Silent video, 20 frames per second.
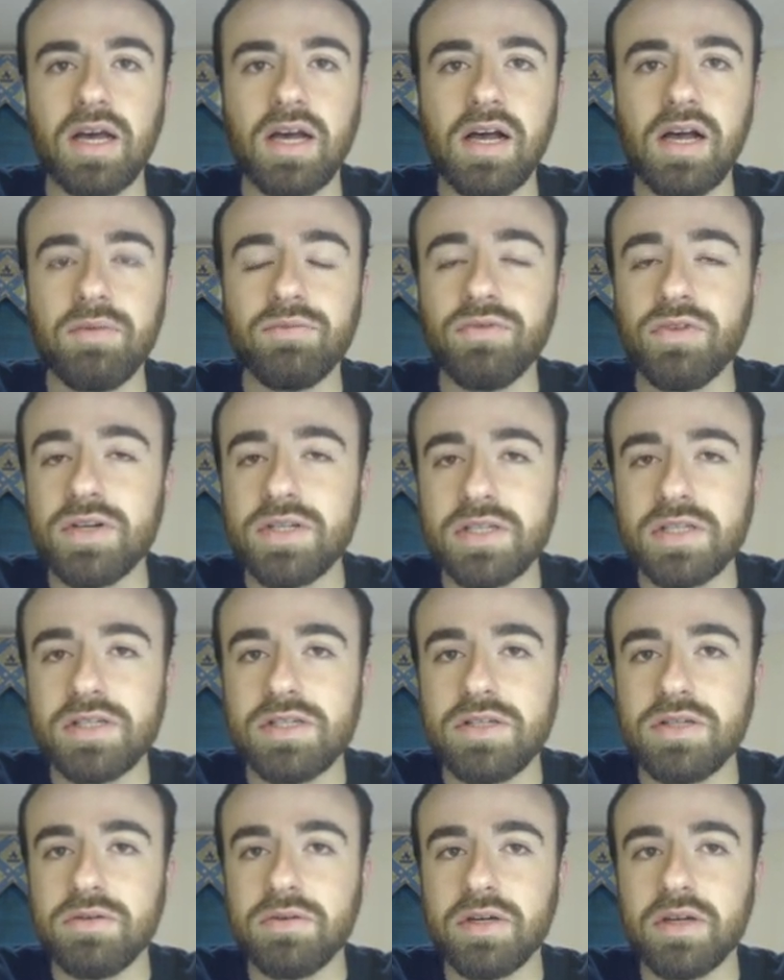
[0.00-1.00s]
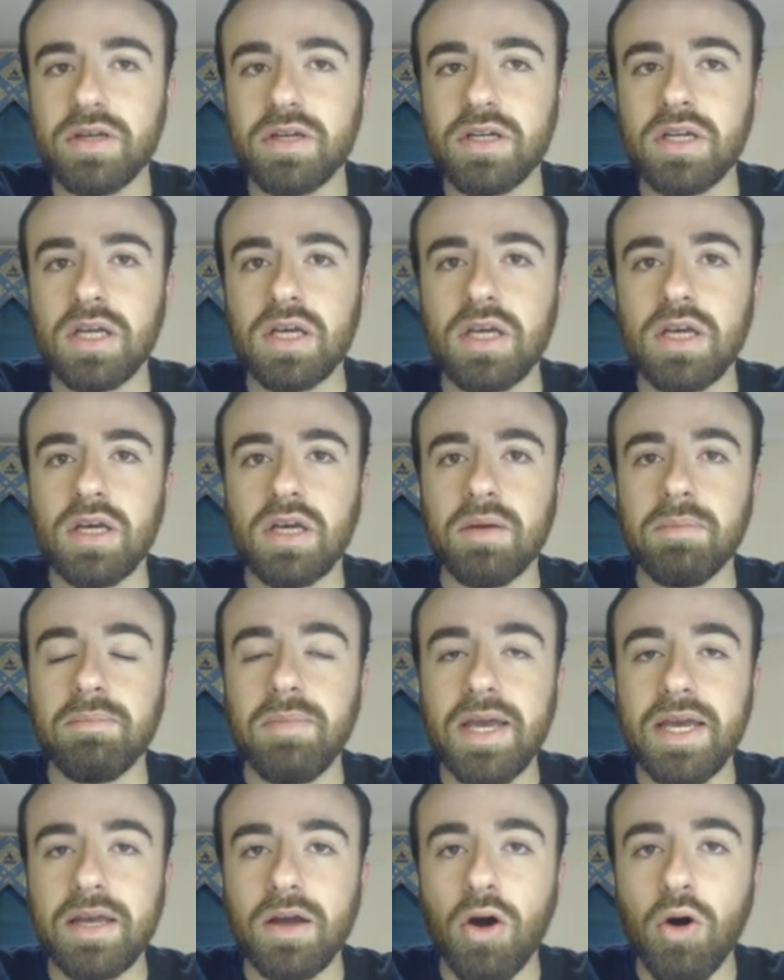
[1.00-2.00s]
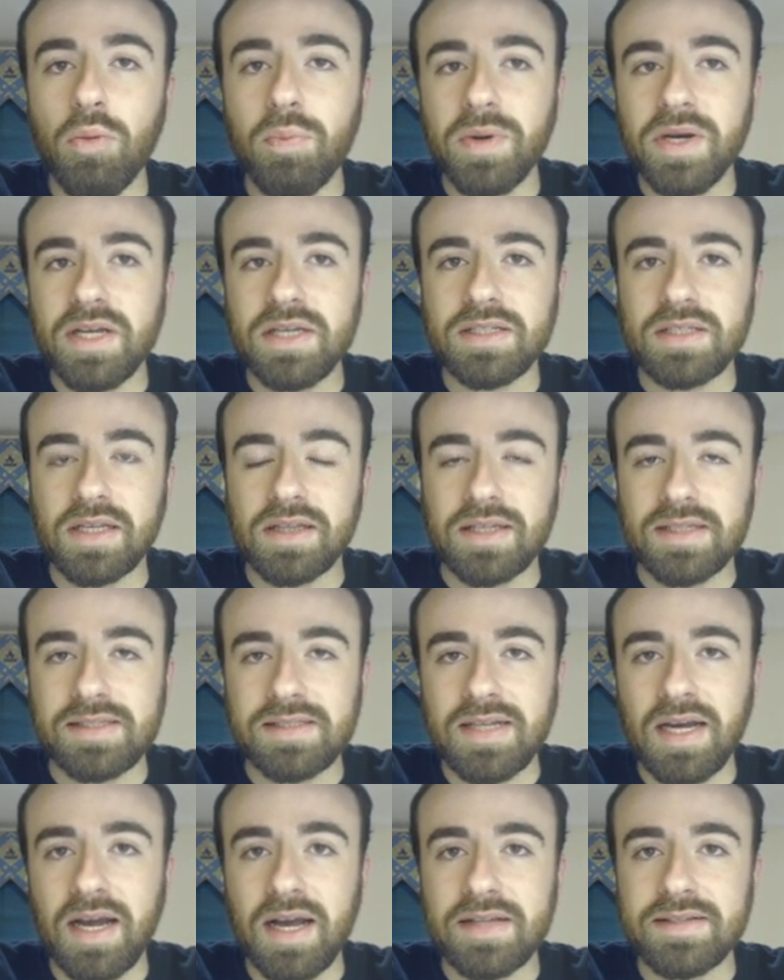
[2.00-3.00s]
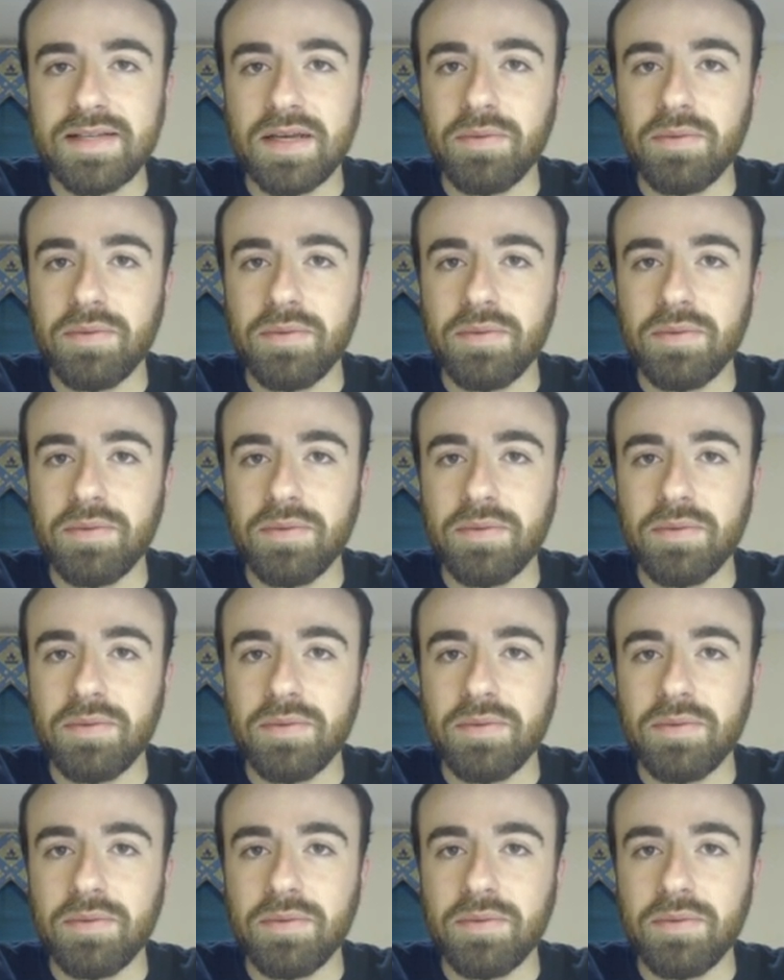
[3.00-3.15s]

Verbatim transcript: Um, for instance, you could make openings on the sides.